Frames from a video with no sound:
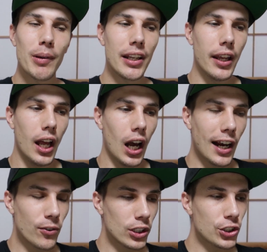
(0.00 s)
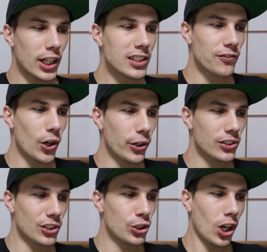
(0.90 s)
and I really tried to
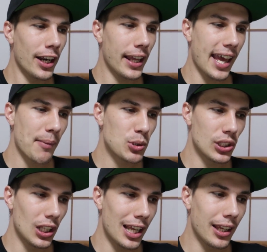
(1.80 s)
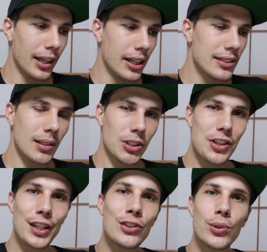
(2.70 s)
focus on trying to capture like some of the
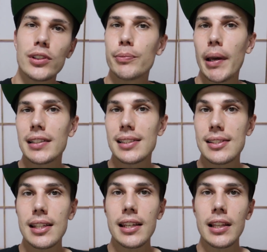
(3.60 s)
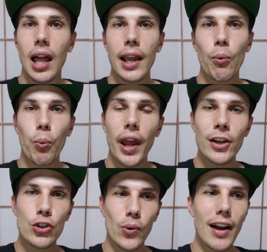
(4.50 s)
things you expect to see like
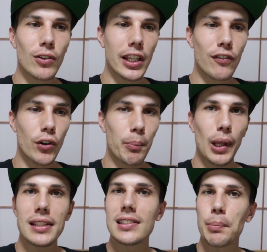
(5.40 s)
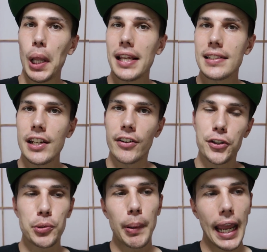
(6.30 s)
when traveling from place to place here in
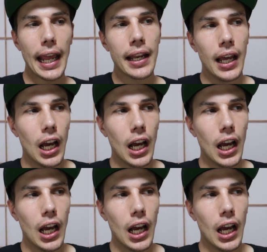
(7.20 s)
Japan.